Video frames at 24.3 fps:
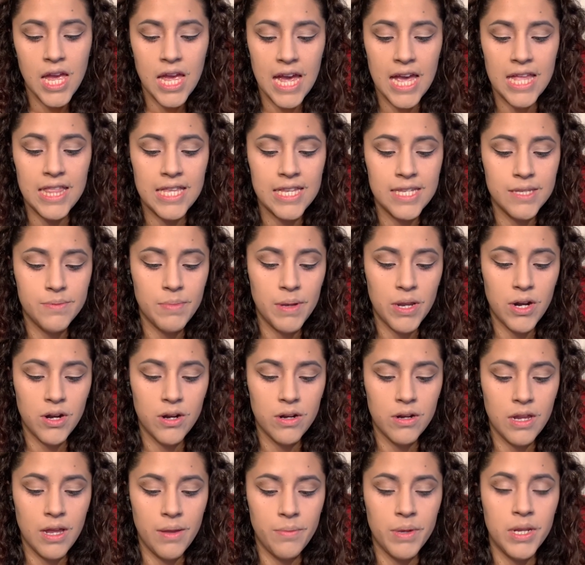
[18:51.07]
And this
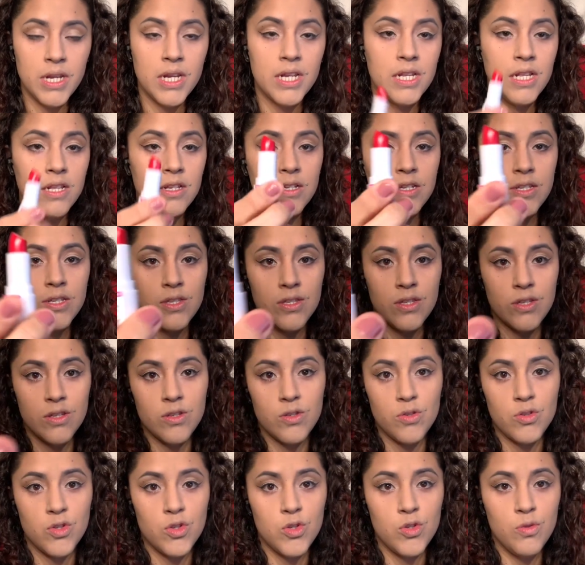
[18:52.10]
better, I mean, it looks
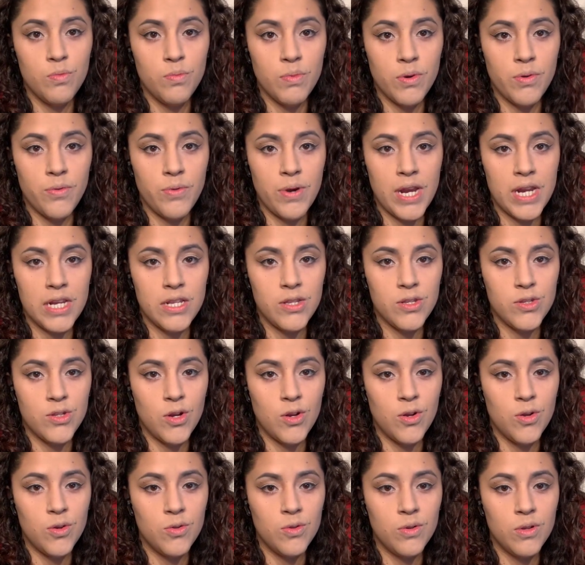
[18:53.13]
super red,
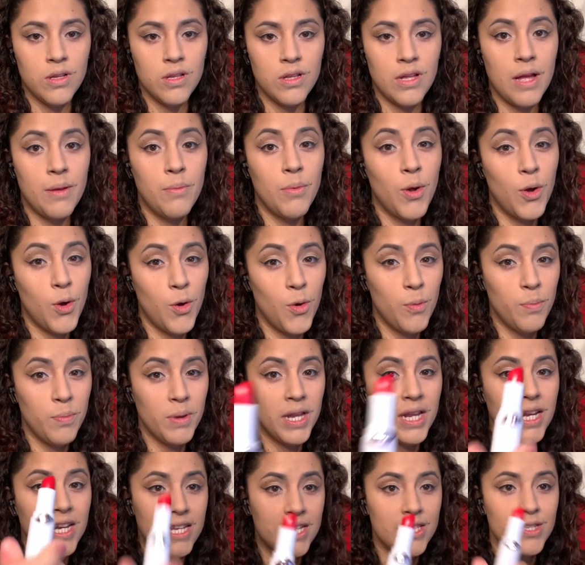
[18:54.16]
so I'm
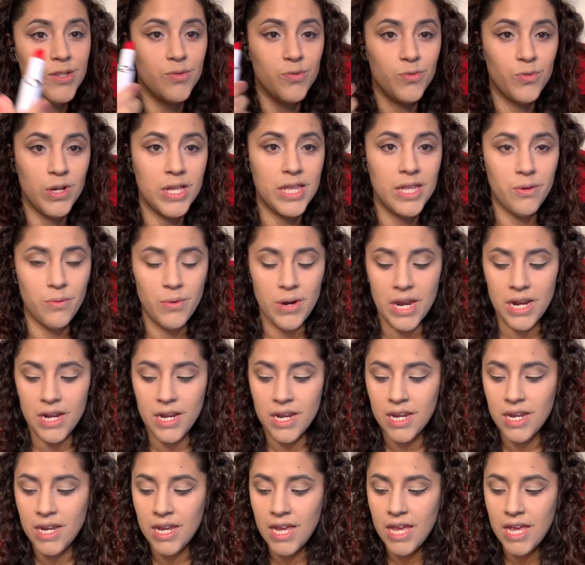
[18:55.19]
hoping it's really red.